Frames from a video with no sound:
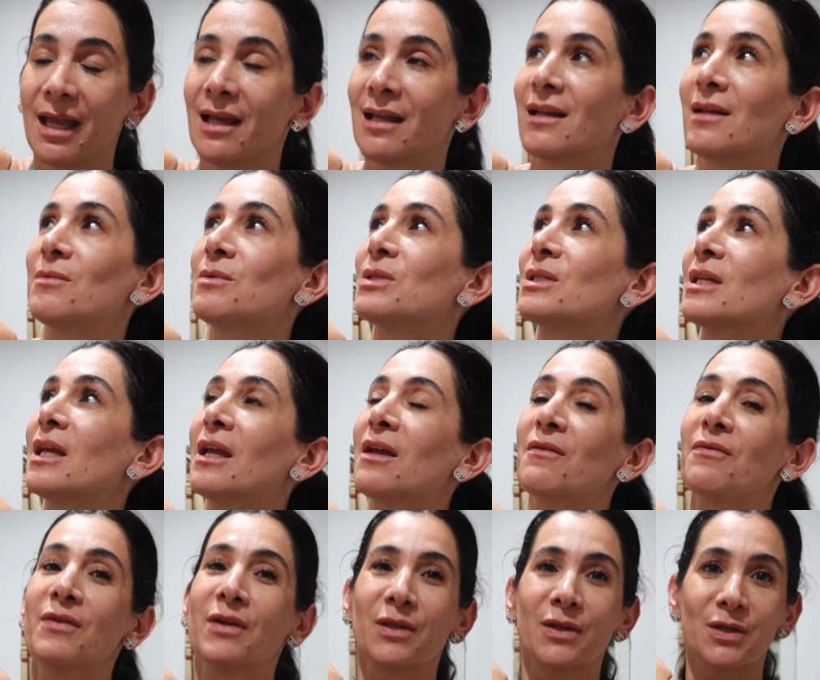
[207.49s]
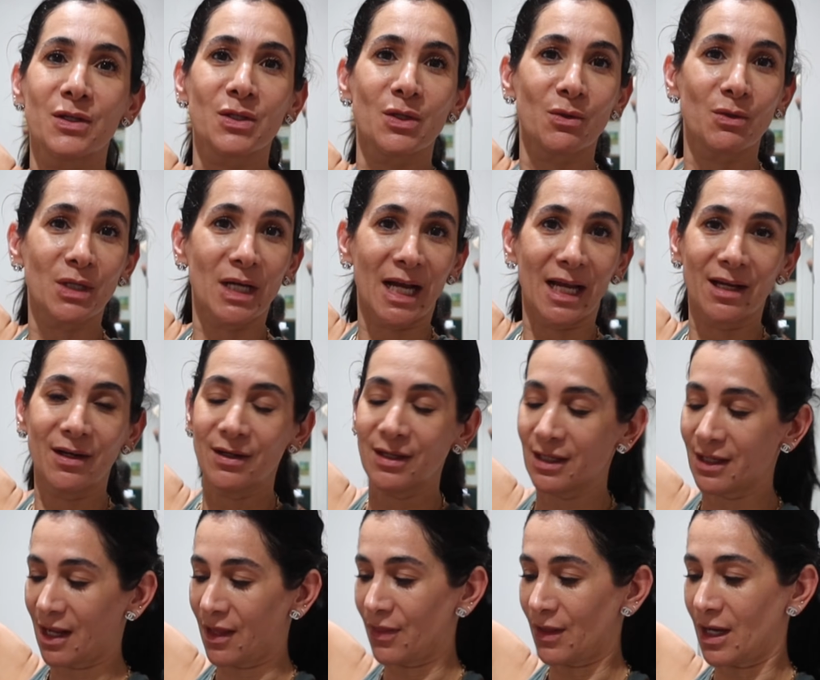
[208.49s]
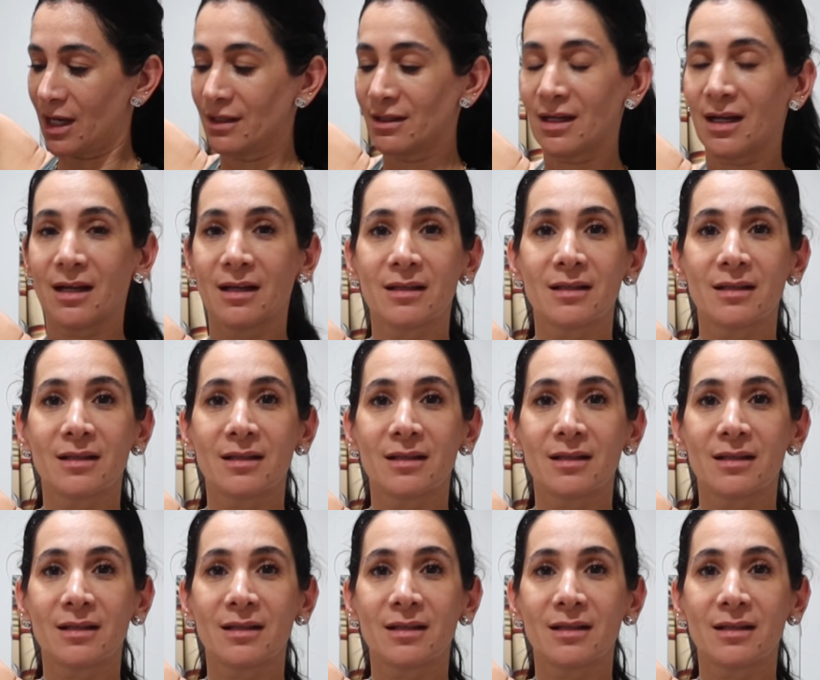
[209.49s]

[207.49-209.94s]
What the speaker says: and I was like feeling so tired, and I thought